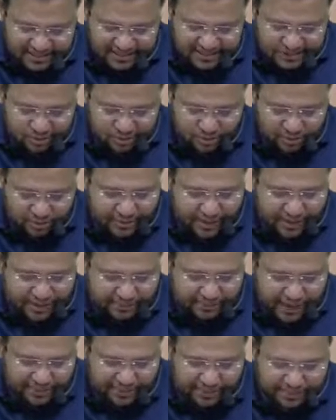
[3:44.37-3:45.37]
through a mind
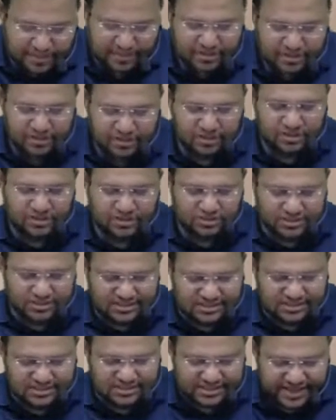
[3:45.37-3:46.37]
map. So this
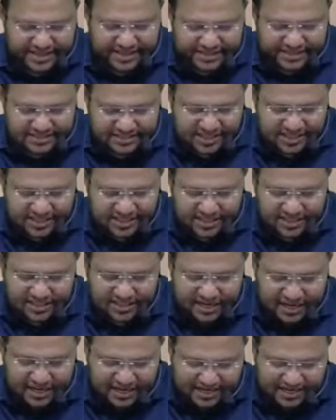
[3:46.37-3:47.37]
is AS 13
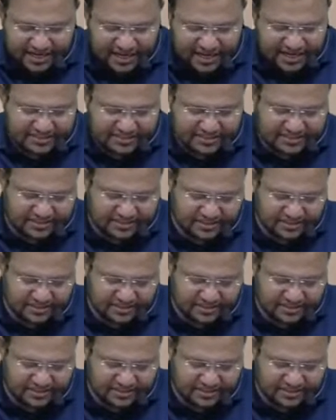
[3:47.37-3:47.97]
at glance.